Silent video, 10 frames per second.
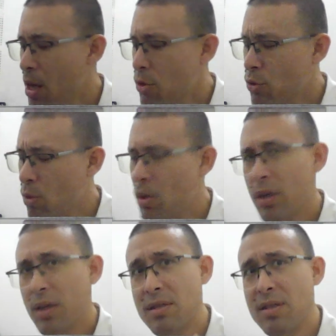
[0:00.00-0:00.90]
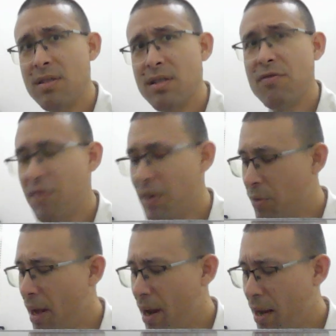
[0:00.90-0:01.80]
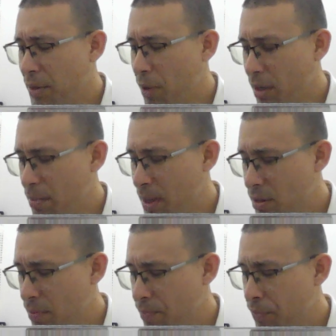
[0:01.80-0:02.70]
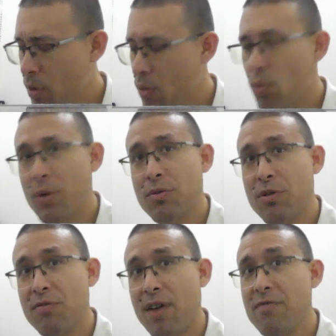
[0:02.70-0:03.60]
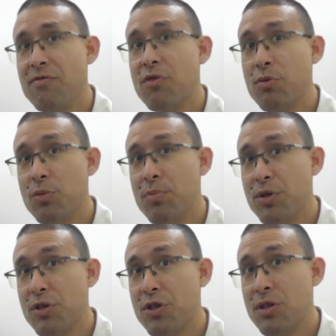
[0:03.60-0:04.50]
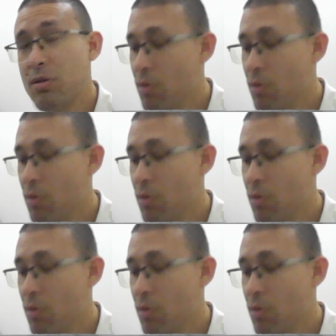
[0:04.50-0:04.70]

So consistent fingering I highly recommend. 1, 3, 5 for root position,